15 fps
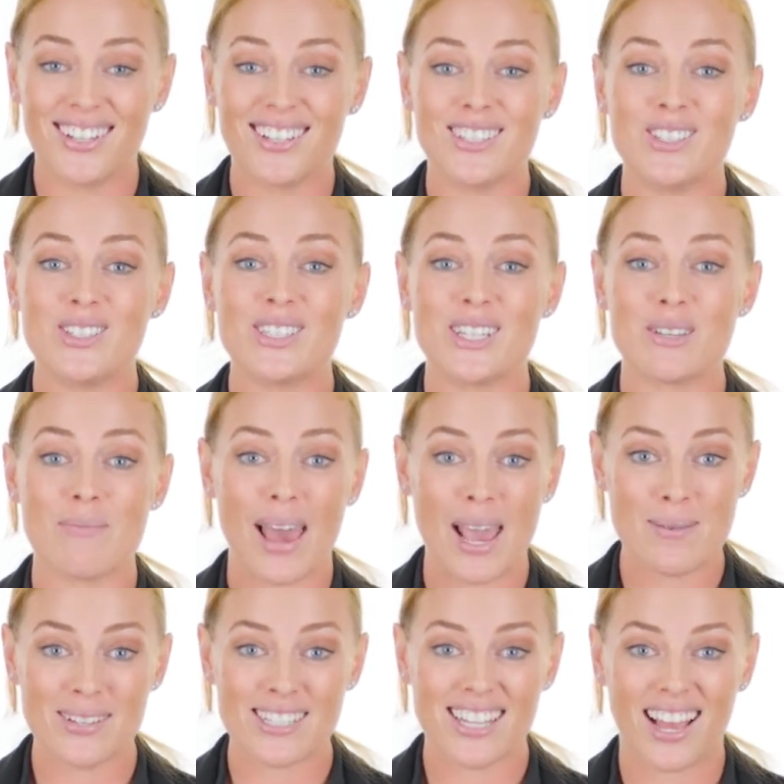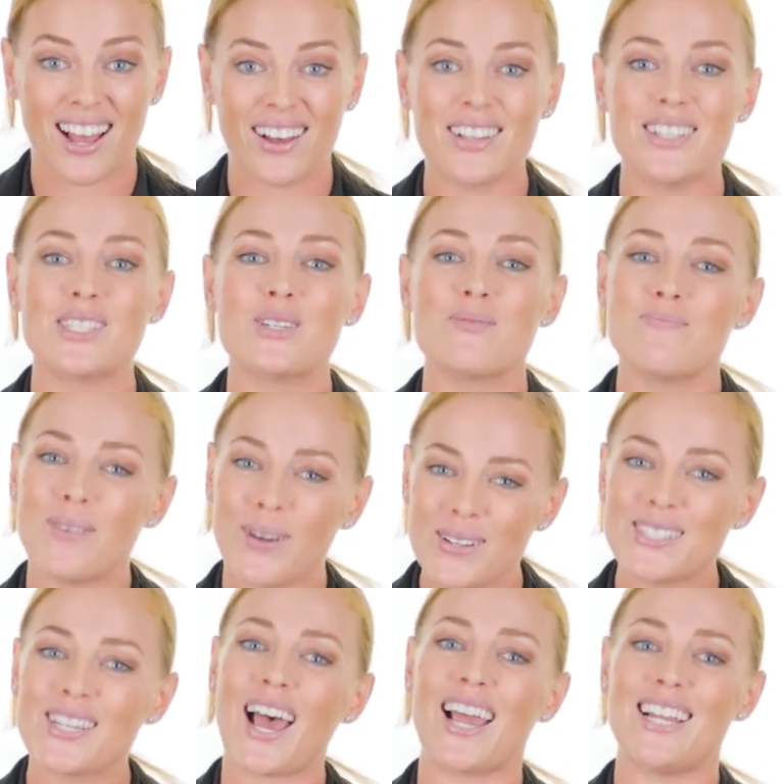Using paper towel is the
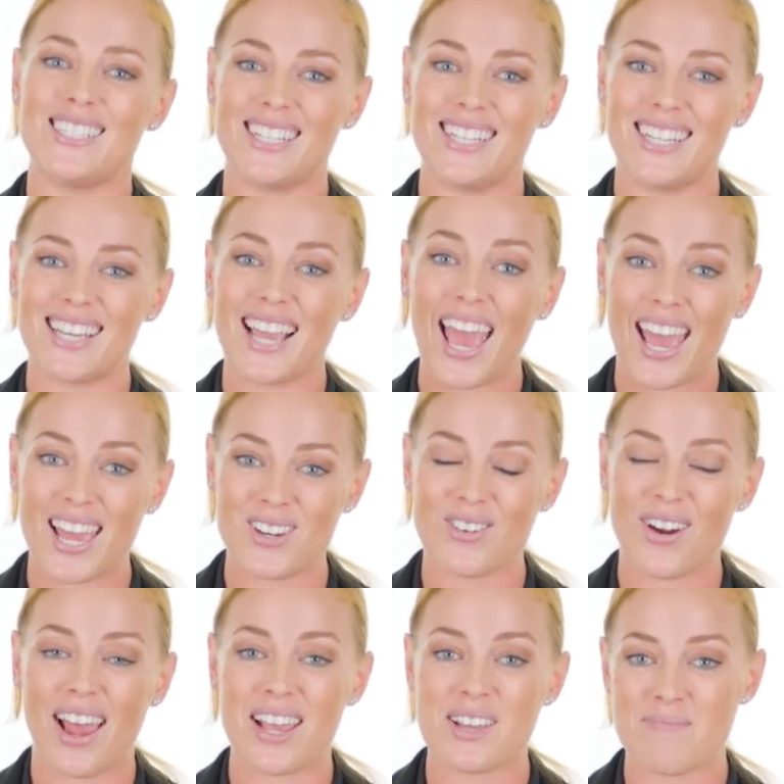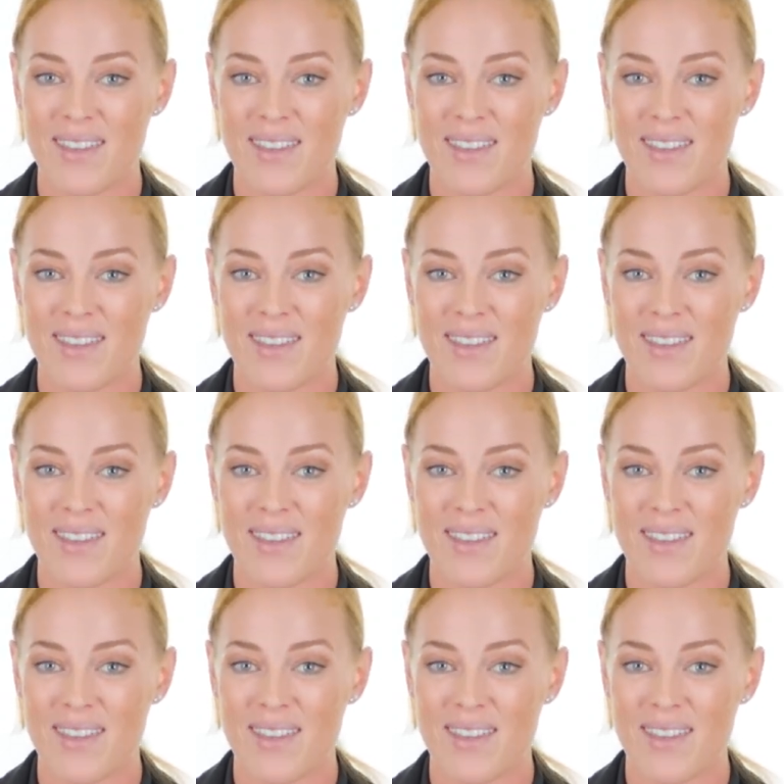most hygienic hand drying